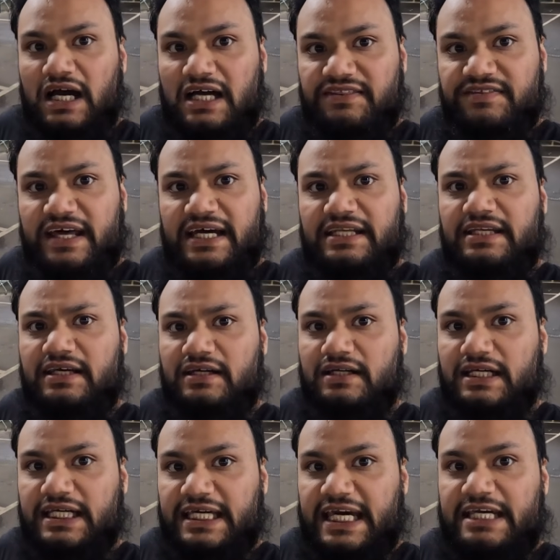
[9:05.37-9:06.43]
And then
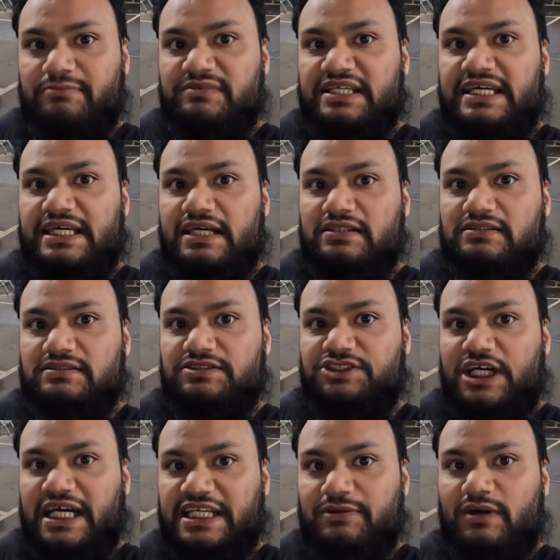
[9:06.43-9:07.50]
came the
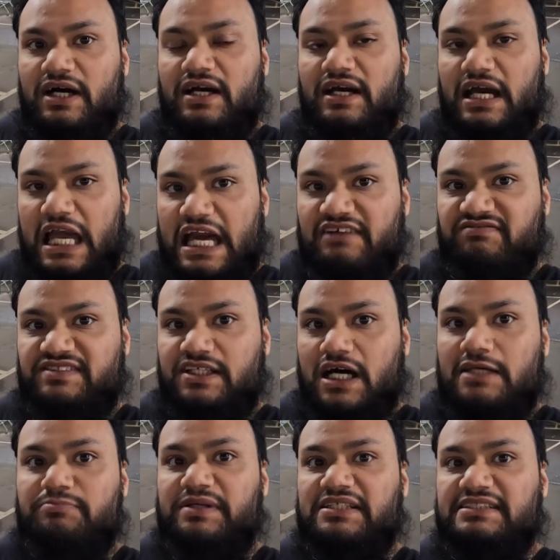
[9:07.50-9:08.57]
Jaguar
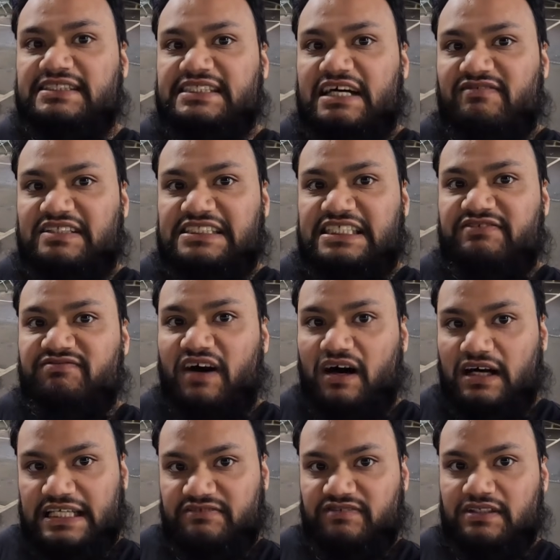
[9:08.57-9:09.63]
F-Type
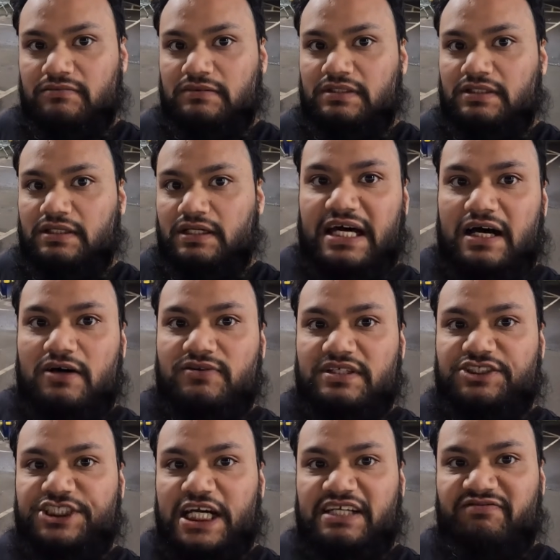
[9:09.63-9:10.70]
75. Now,
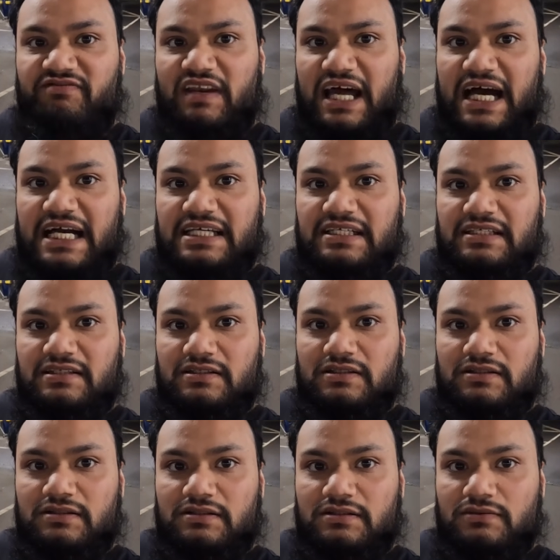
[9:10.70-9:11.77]
the checkered flag
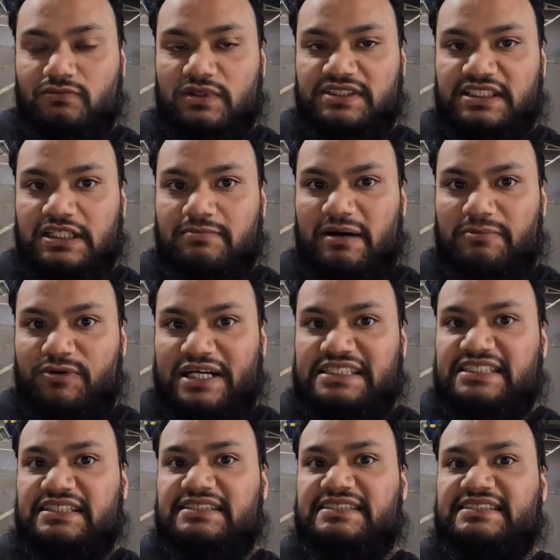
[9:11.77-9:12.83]
was to
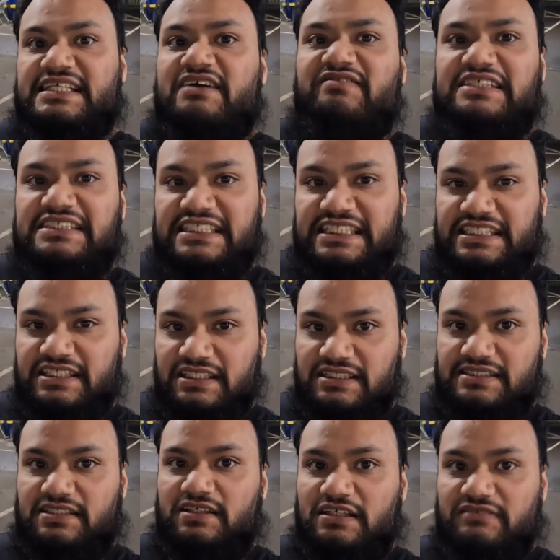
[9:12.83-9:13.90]
commemorate 70
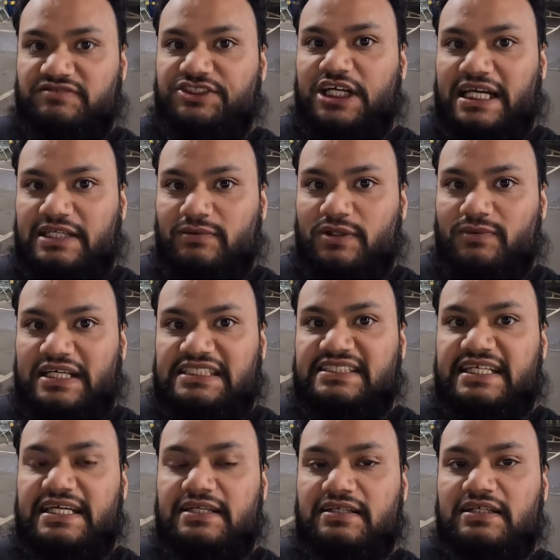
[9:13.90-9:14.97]
years of Jaguar
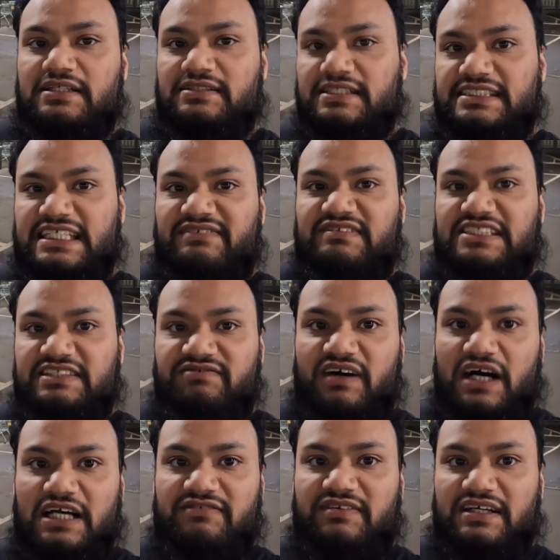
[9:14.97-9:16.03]
racing. The
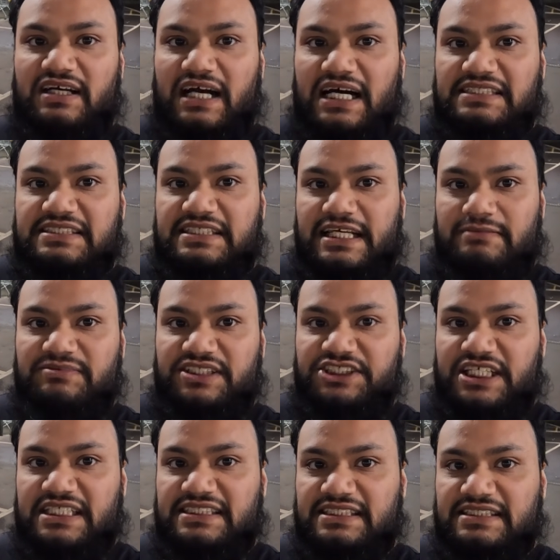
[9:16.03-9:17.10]
75, as the name
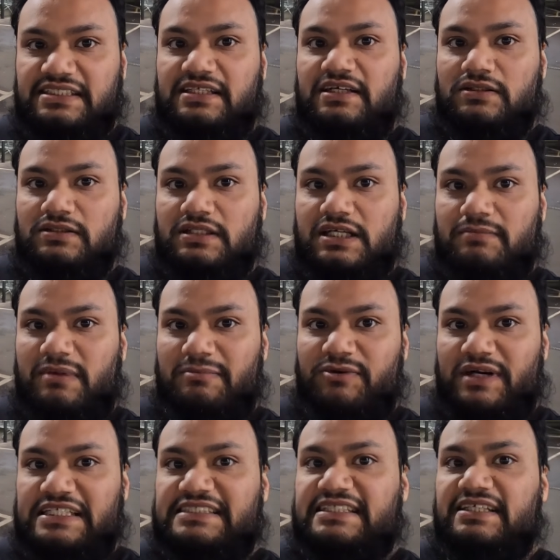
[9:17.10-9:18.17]
suggests,
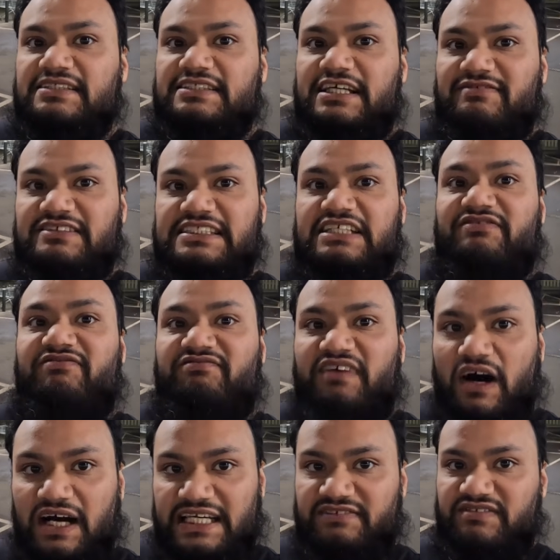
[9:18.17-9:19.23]
commemorates
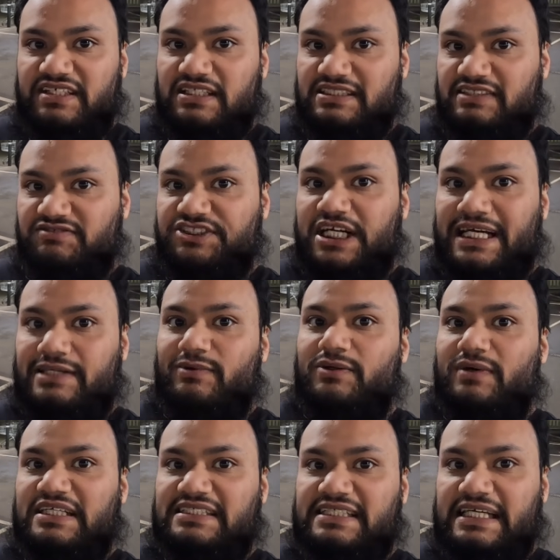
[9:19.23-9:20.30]
75 years of Jaguar
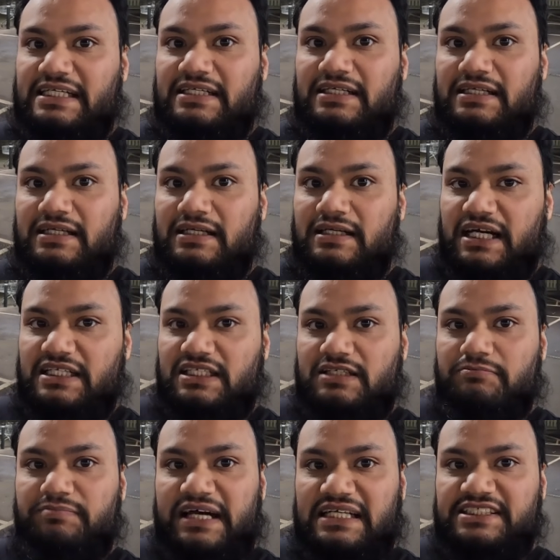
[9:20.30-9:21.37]
racing. And
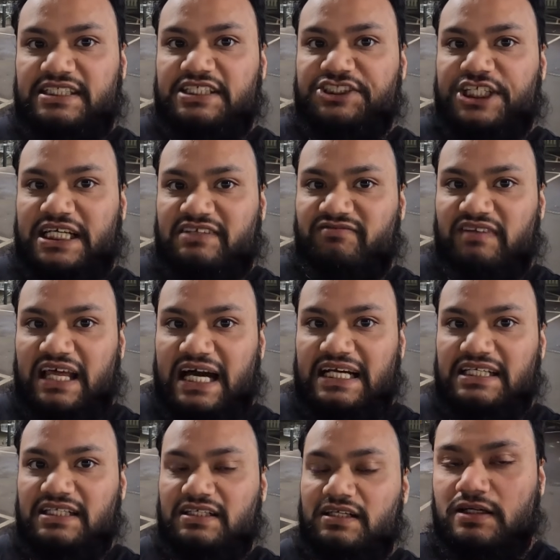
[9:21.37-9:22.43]
compared to the checkered
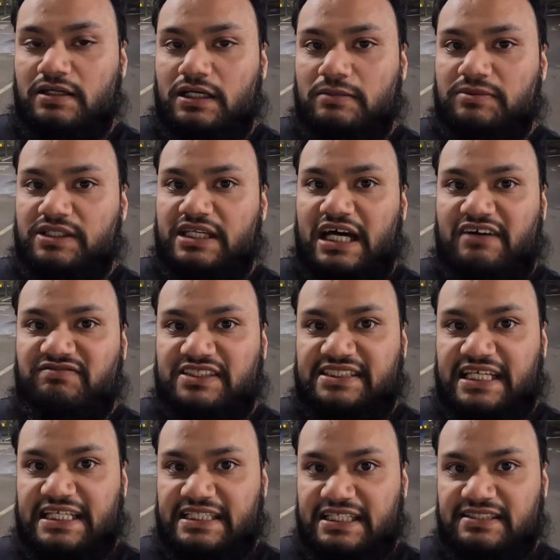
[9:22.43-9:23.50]
flag, I'm going to have to
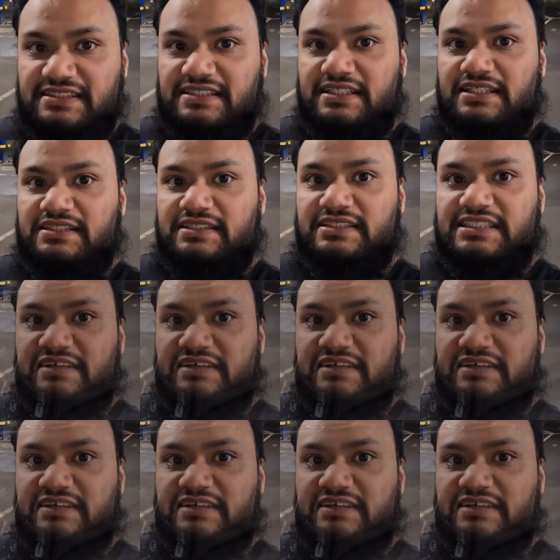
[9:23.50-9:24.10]
say this, the